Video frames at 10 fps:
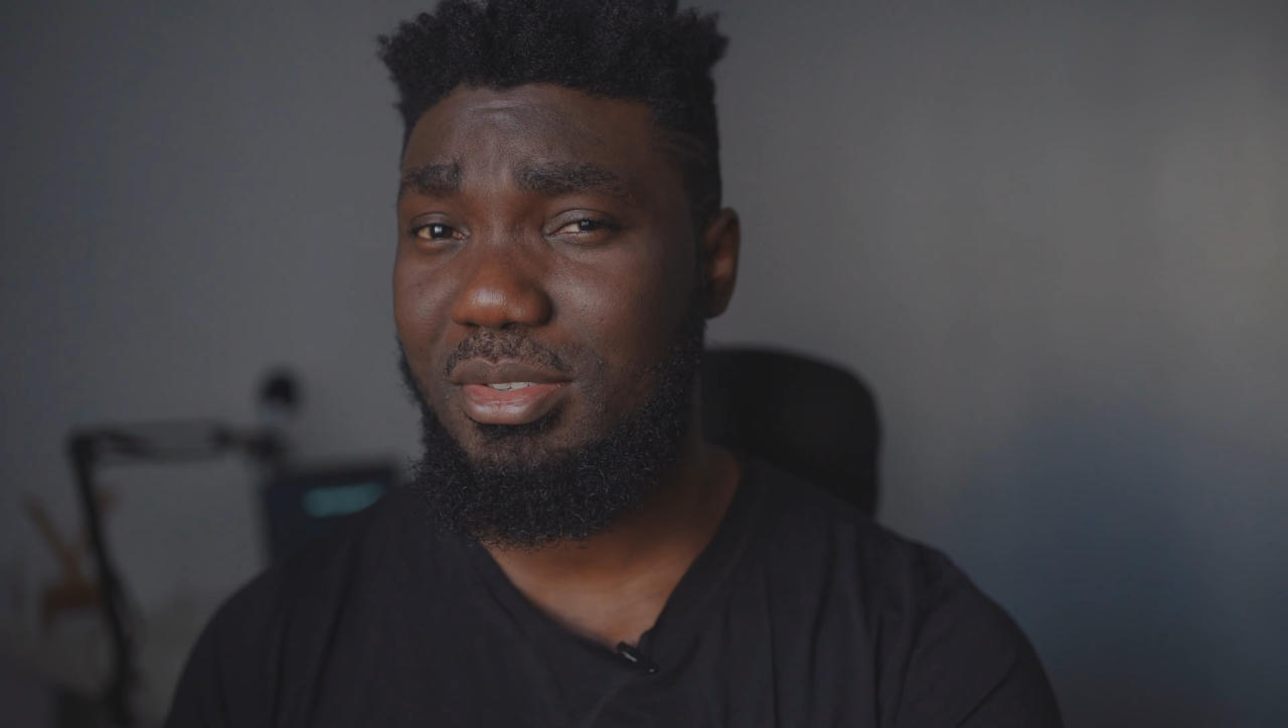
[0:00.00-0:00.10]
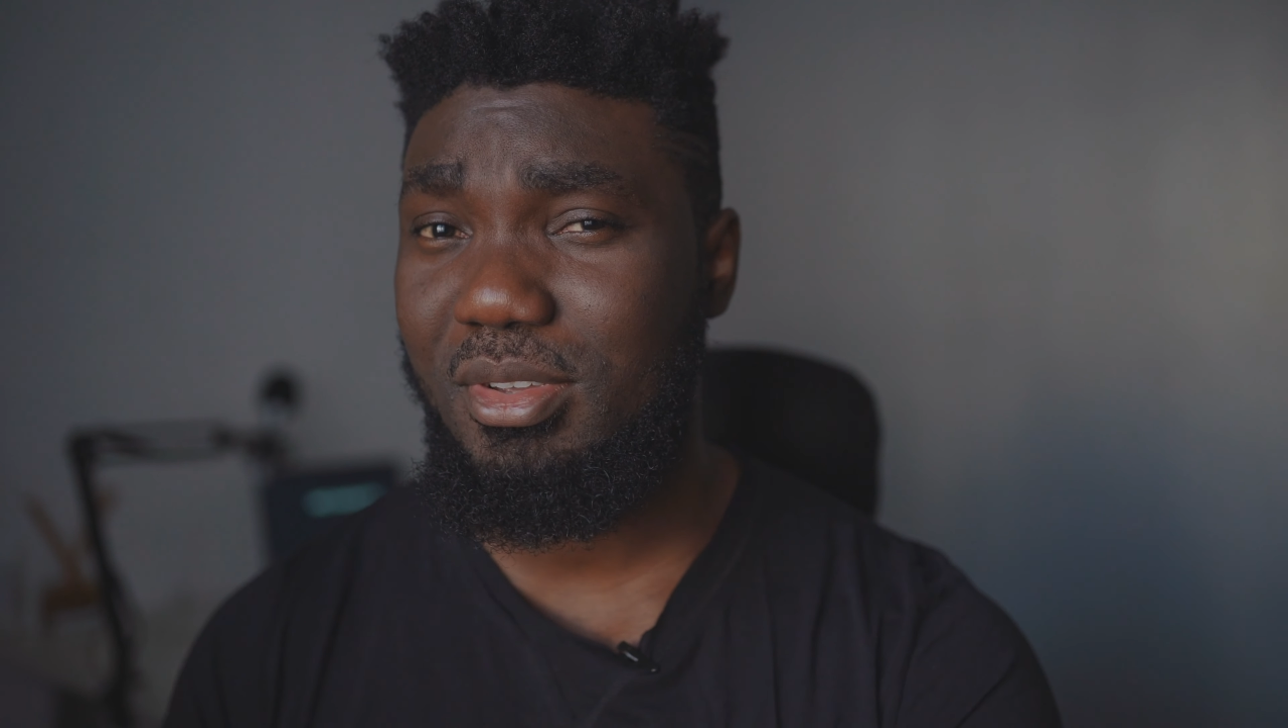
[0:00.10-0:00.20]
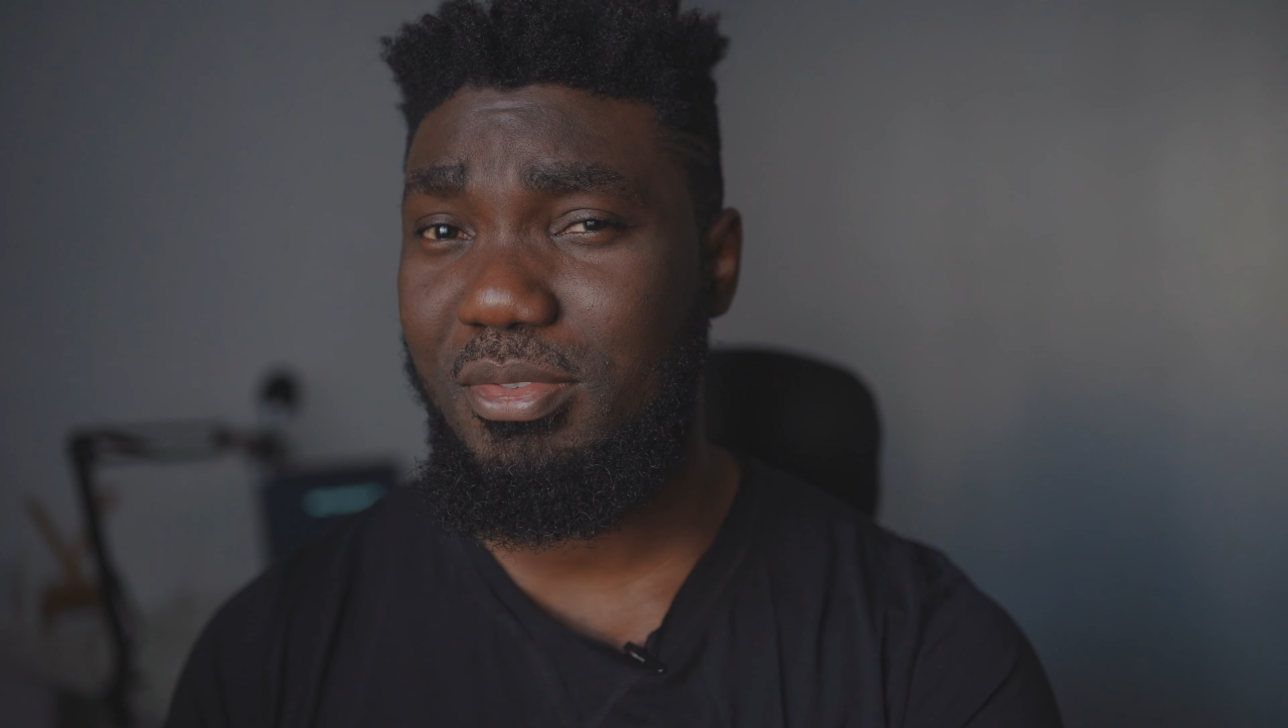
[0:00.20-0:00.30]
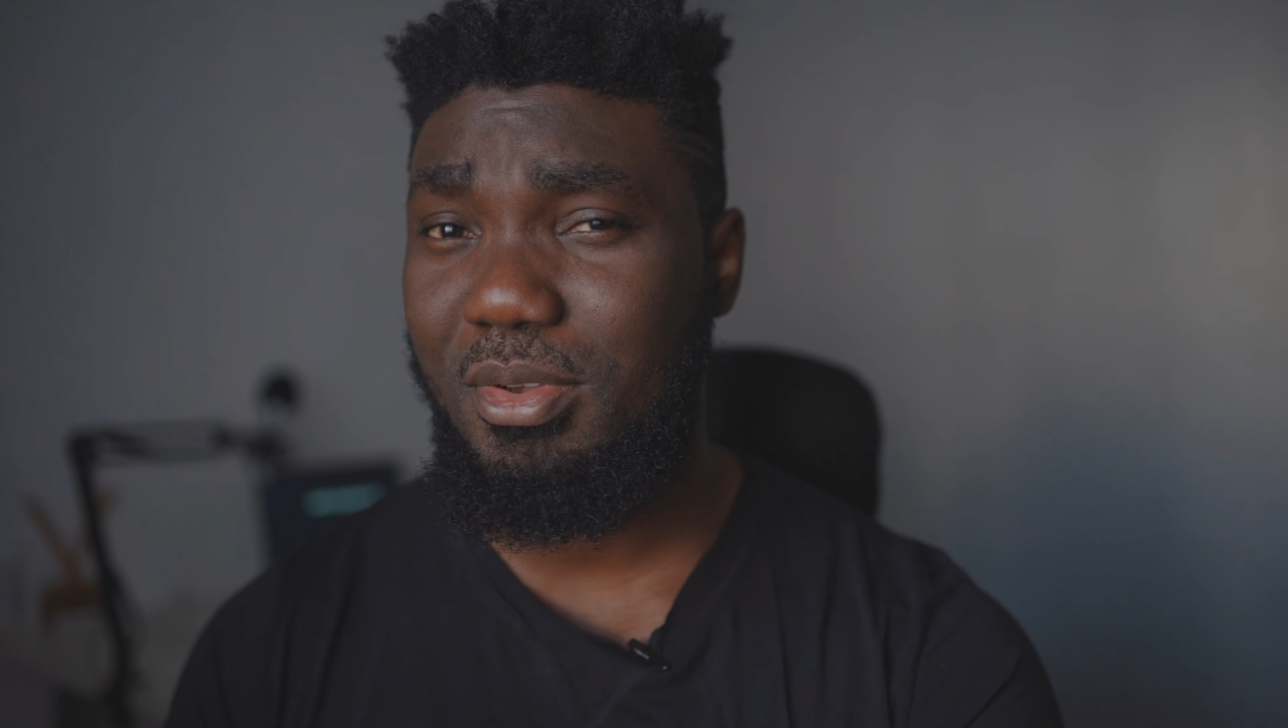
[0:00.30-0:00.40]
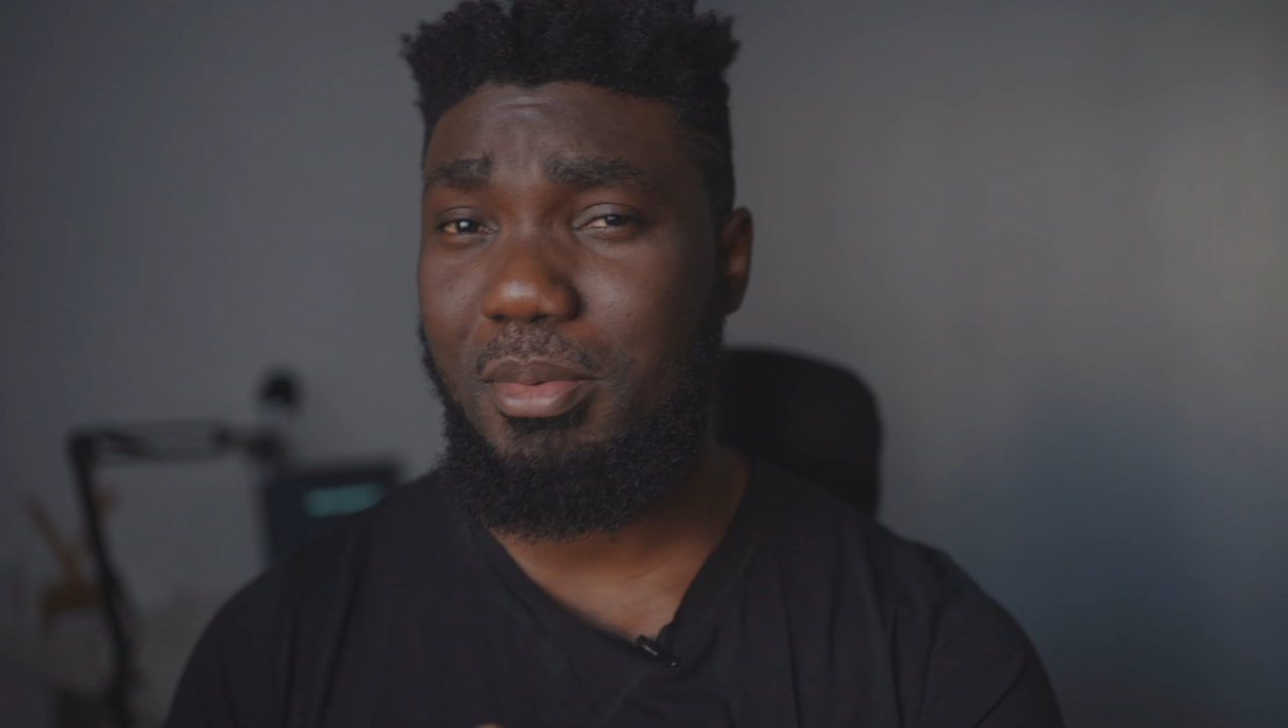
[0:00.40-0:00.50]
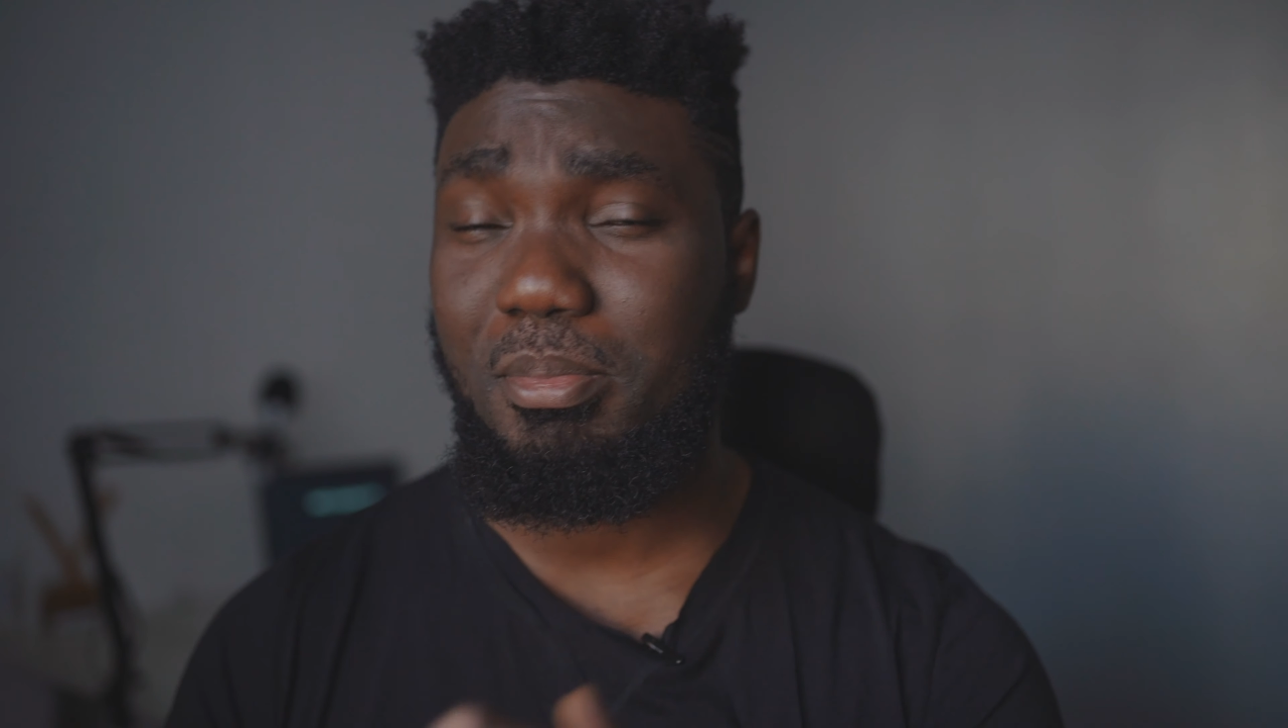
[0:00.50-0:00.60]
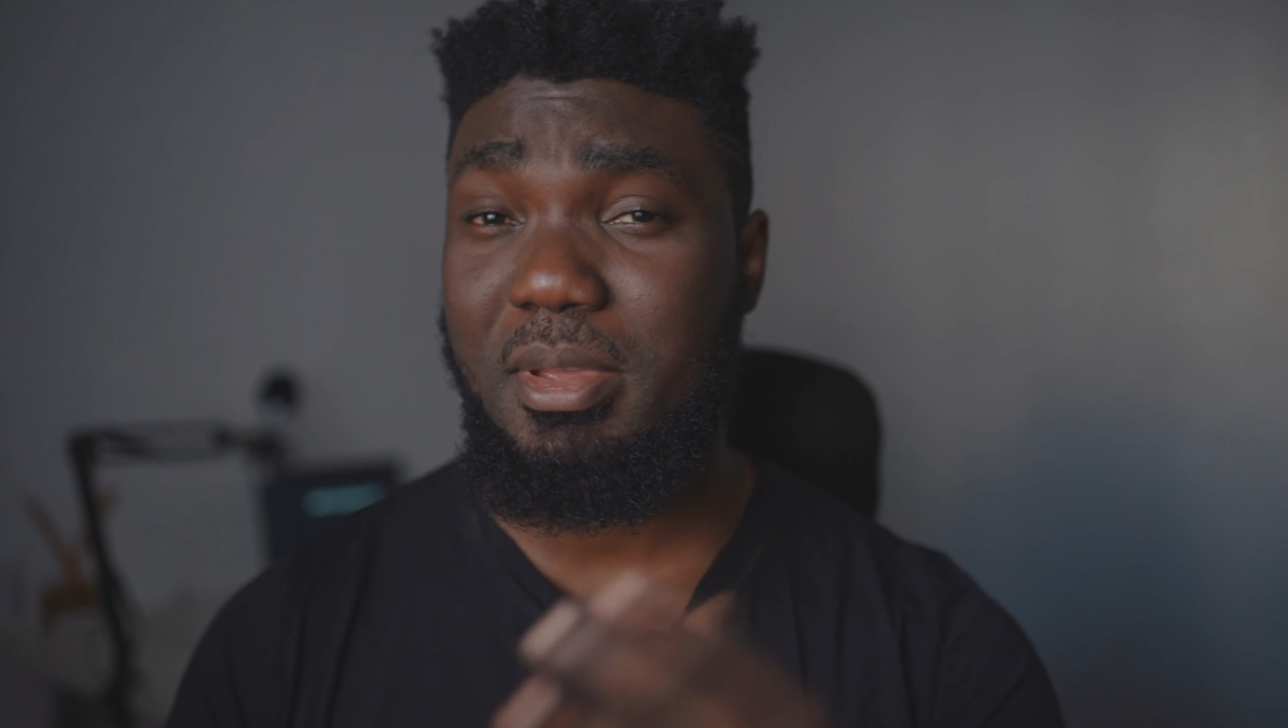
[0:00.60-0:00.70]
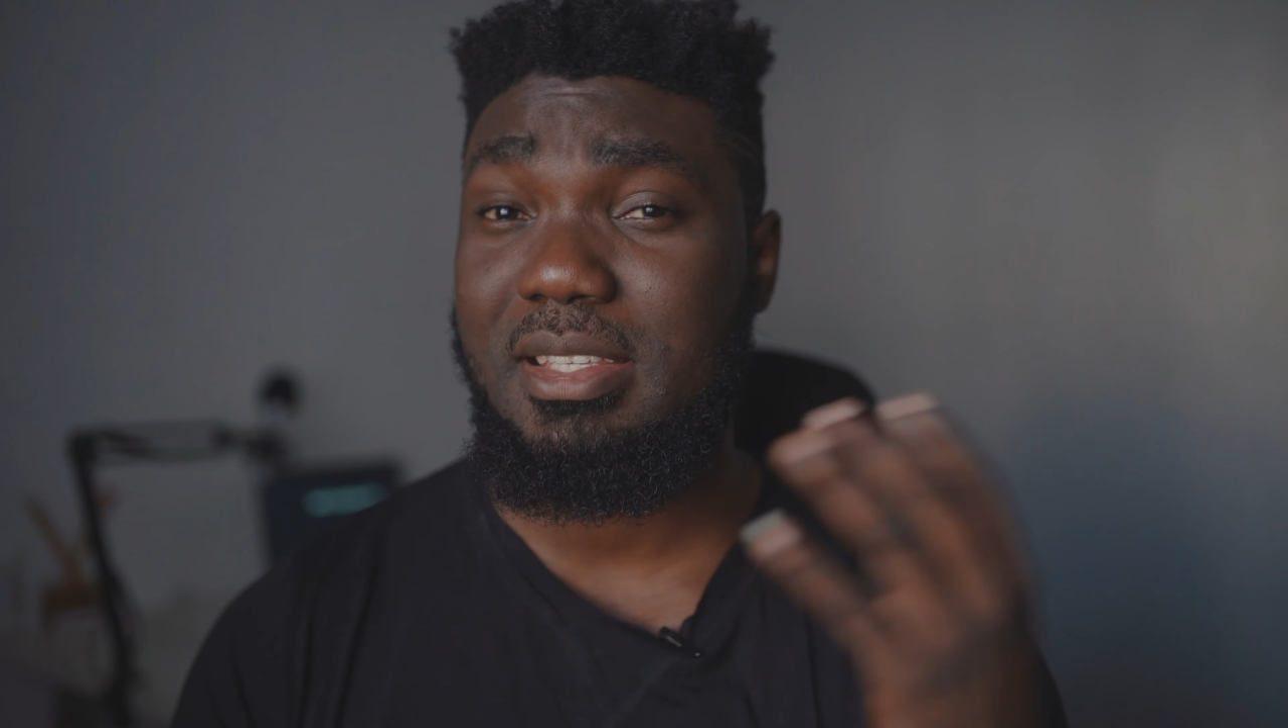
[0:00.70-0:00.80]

So if you compare